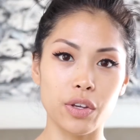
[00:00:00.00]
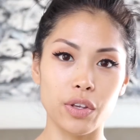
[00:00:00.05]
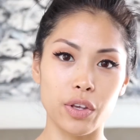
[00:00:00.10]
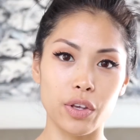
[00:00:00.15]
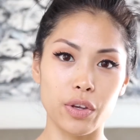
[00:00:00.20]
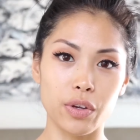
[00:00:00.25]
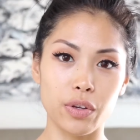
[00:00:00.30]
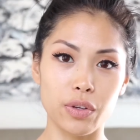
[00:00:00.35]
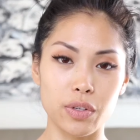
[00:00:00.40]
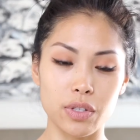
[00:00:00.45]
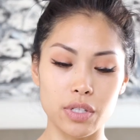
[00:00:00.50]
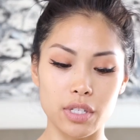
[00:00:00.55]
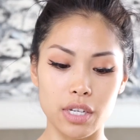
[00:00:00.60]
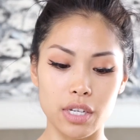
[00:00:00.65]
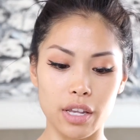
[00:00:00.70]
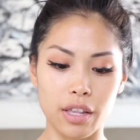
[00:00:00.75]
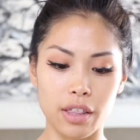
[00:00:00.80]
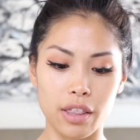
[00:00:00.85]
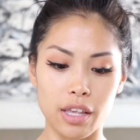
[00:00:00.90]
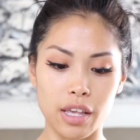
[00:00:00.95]

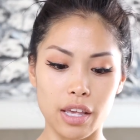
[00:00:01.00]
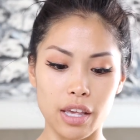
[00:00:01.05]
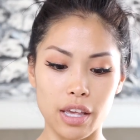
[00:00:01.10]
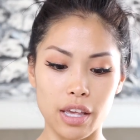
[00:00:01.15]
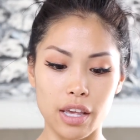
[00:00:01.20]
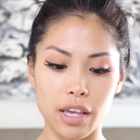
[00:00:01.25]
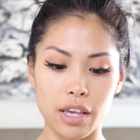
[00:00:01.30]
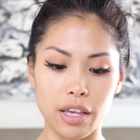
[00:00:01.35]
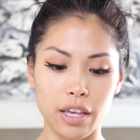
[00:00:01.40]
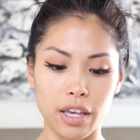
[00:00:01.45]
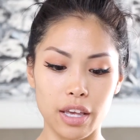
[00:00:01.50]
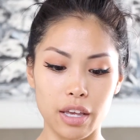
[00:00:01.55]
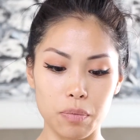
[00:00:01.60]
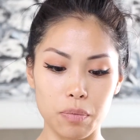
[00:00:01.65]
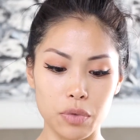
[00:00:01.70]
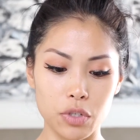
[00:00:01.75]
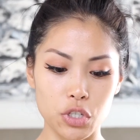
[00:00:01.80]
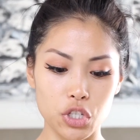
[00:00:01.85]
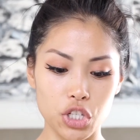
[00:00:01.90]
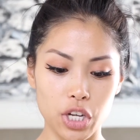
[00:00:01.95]
used the
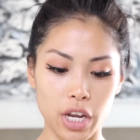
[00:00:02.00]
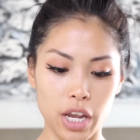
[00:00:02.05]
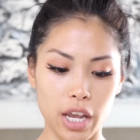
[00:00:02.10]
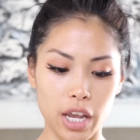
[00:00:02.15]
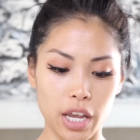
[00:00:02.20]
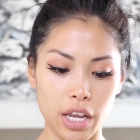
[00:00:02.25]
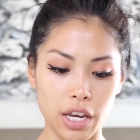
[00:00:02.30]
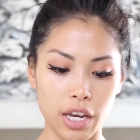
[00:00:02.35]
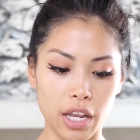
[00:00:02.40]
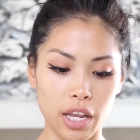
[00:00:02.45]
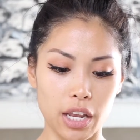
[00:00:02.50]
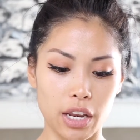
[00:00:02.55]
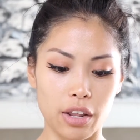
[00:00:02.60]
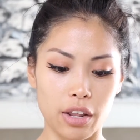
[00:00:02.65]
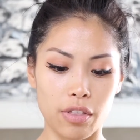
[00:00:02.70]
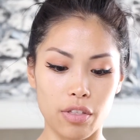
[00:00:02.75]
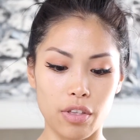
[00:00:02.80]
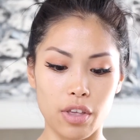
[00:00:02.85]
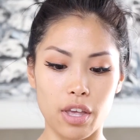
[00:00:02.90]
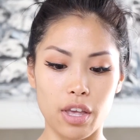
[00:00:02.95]
Kim shade
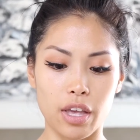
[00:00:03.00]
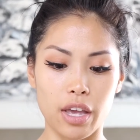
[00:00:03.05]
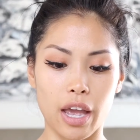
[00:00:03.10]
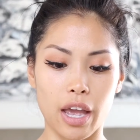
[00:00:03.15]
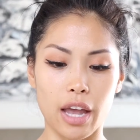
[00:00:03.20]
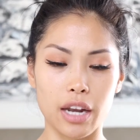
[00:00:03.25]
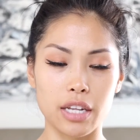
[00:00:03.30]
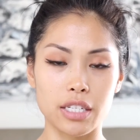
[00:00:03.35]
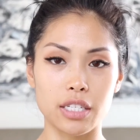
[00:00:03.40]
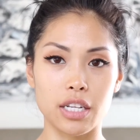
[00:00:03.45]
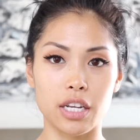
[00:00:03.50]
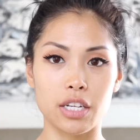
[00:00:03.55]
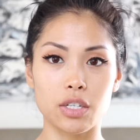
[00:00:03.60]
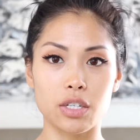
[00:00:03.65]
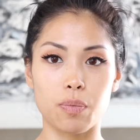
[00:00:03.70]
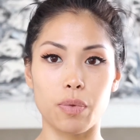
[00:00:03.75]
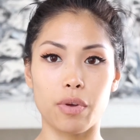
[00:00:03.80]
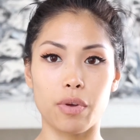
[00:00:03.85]
in the Anastasia